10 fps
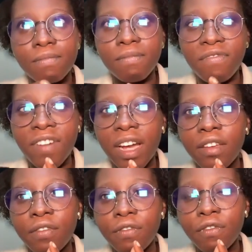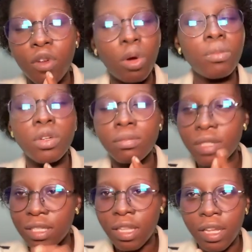5 common
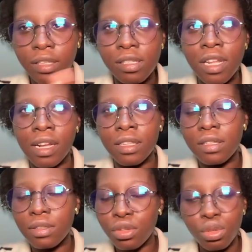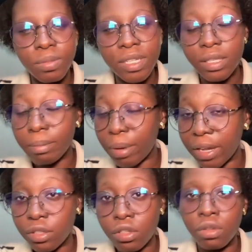mistakes that newbies in
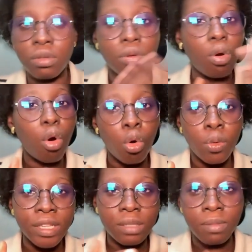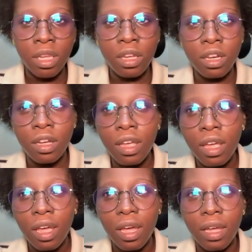Python always make,
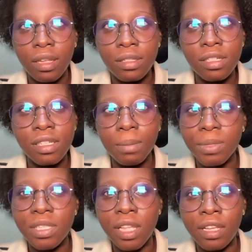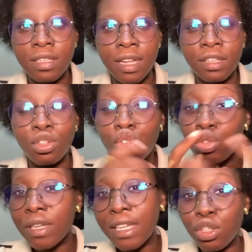and these are mistakes that
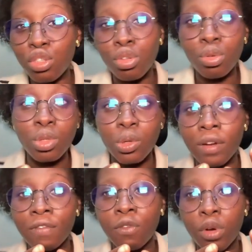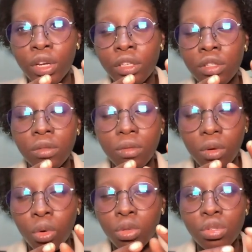you need to know to avoid
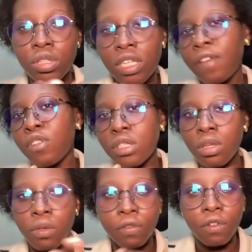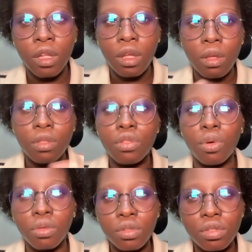or to save yourself
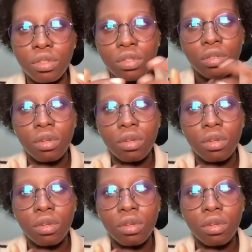thorns